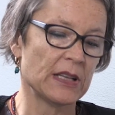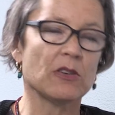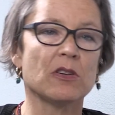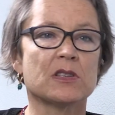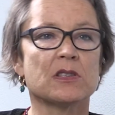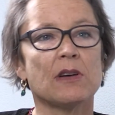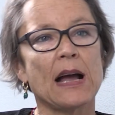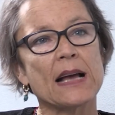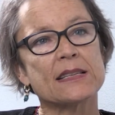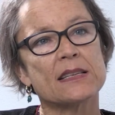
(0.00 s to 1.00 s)
it also
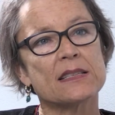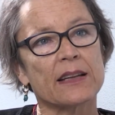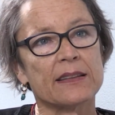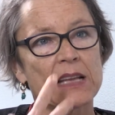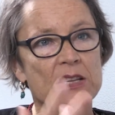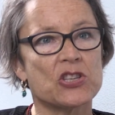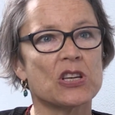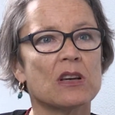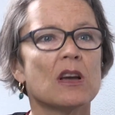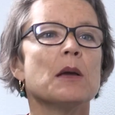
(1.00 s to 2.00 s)
has a
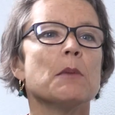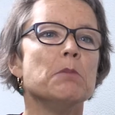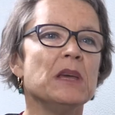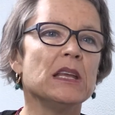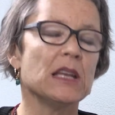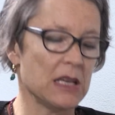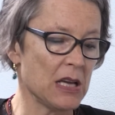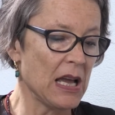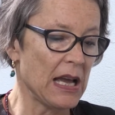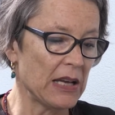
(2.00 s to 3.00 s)
strategic meaning
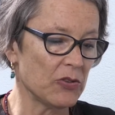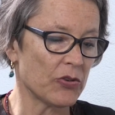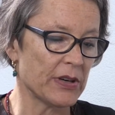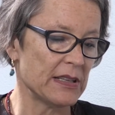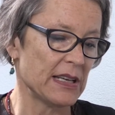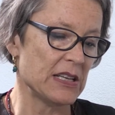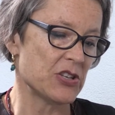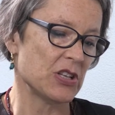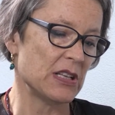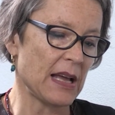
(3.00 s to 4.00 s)
and
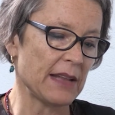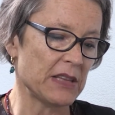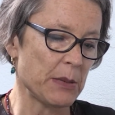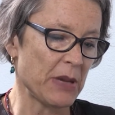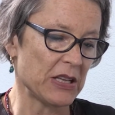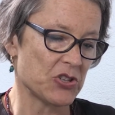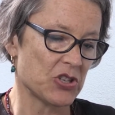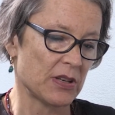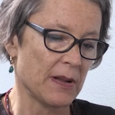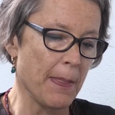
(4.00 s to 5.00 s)
orientation and
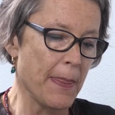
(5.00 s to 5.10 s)
dimension.